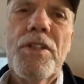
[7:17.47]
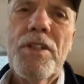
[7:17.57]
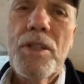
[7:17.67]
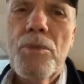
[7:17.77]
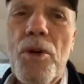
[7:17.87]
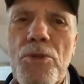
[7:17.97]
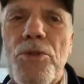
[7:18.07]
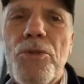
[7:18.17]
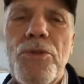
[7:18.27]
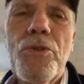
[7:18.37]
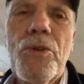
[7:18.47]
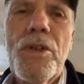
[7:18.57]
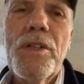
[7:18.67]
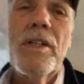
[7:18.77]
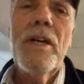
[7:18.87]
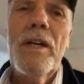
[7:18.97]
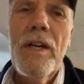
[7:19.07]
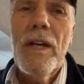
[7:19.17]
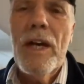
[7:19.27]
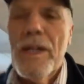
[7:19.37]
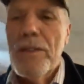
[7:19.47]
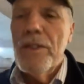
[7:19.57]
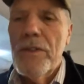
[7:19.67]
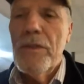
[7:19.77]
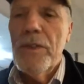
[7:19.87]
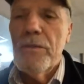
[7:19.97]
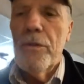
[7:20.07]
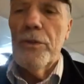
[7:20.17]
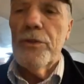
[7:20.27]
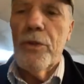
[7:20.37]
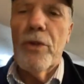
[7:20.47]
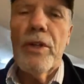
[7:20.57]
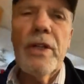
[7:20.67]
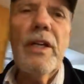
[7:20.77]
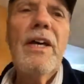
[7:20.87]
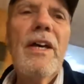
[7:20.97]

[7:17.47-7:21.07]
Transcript: an emotional story and an eventful story